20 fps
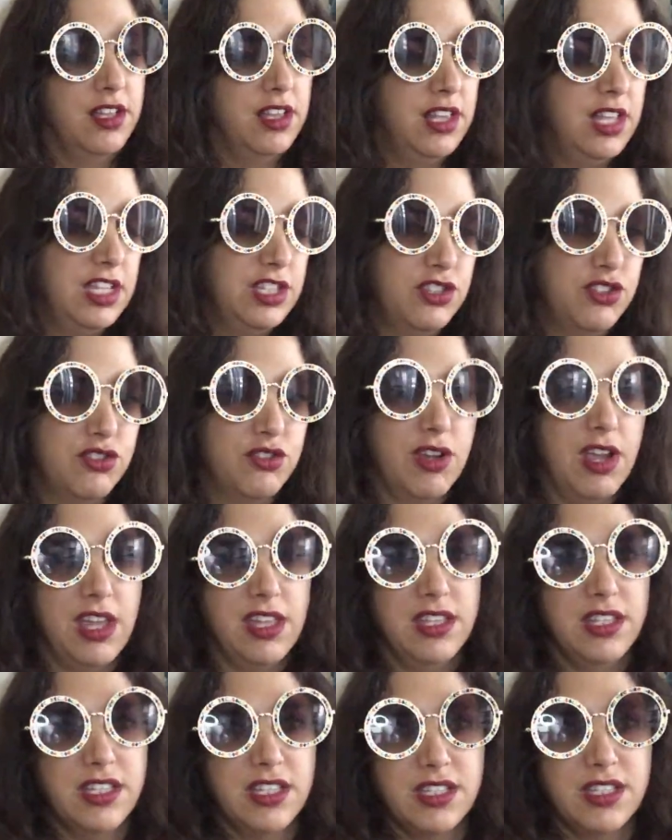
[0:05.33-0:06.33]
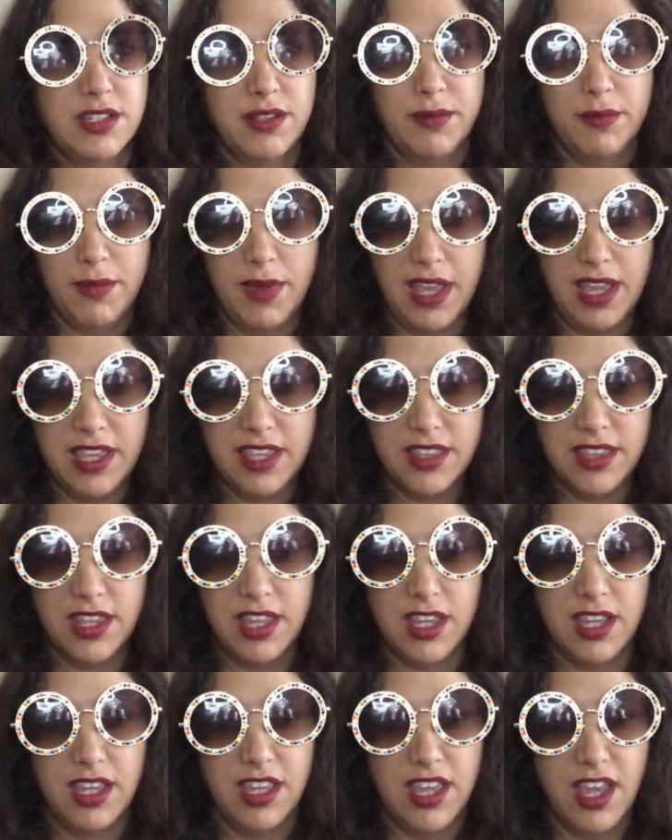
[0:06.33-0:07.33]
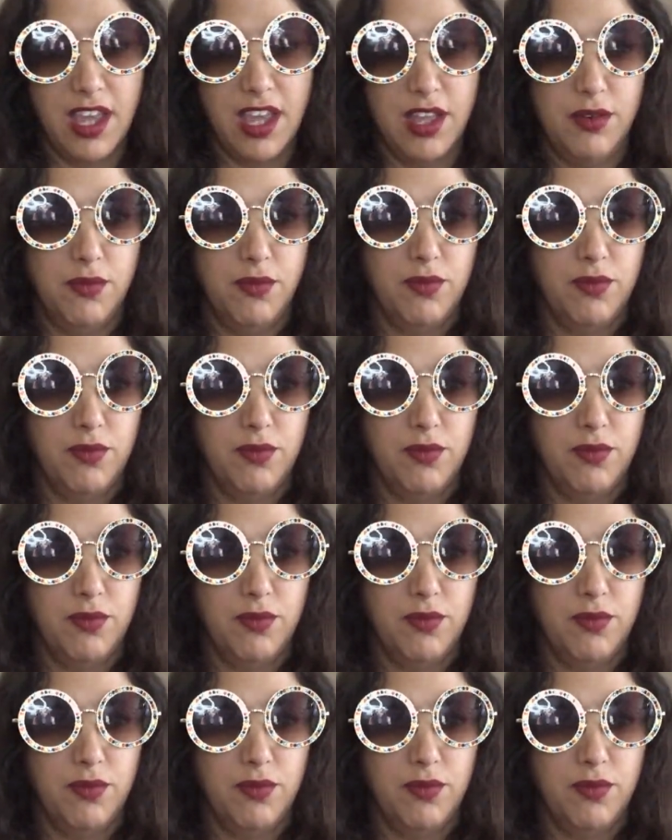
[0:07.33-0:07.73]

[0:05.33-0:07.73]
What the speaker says: Let's try this mic thing again.